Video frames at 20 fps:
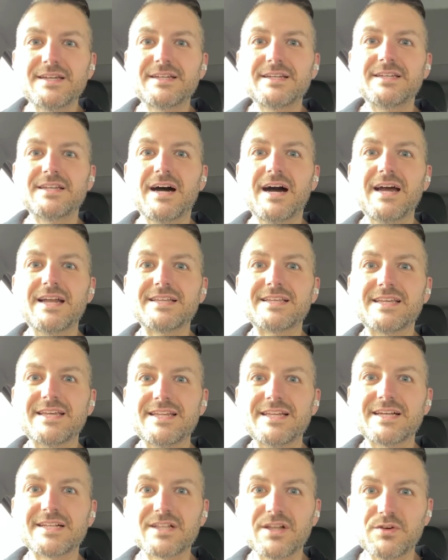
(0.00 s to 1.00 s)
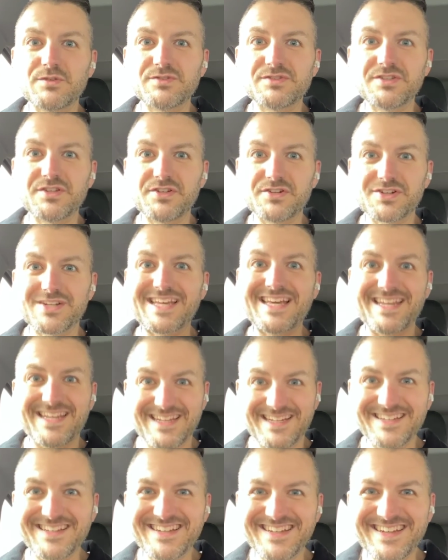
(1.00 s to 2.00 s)
not getting close to your getting.
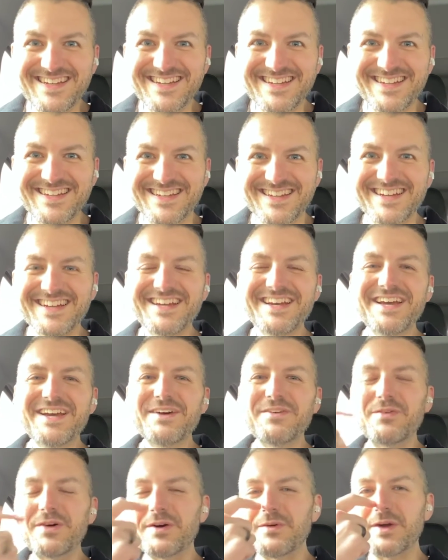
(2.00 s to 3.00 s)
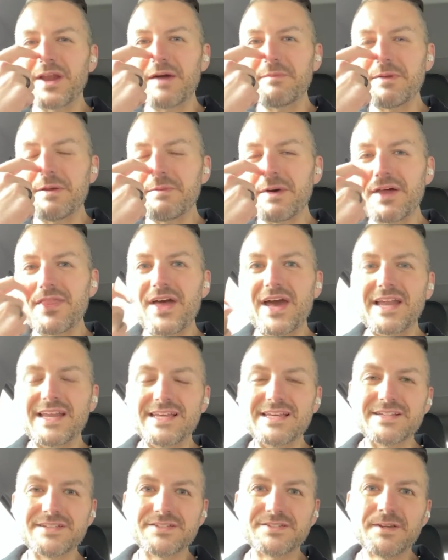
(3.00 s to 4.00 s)
What I mean by that
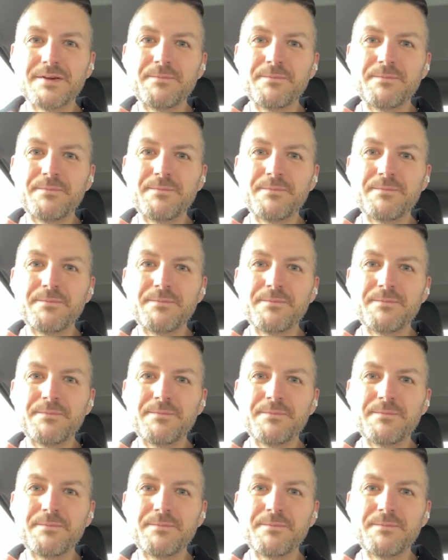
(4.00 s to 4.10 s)
is,